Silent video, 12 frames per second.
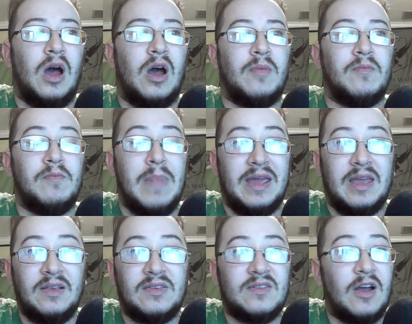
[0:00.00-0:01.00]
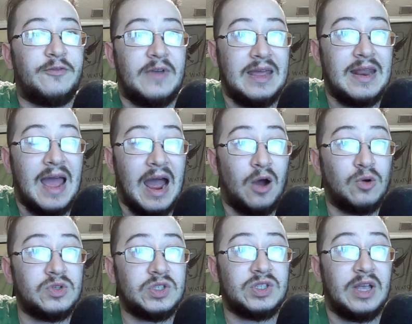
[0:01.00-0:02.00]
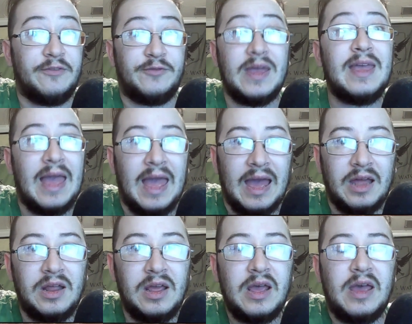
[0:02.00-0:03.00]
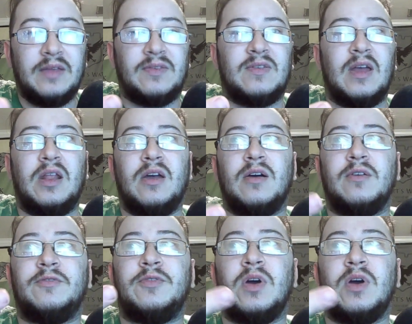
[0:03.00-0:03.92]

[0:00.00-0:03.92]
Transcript: Making stuff in-house if they can, instead of